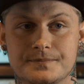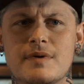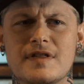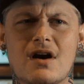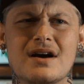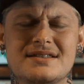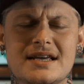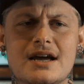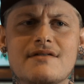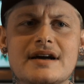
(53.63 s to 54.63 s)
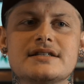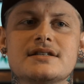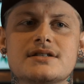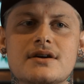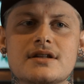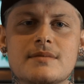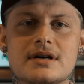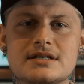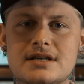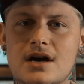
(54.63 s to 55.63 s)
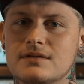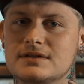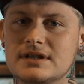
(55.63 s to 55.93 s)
But the idea of actually doing them myself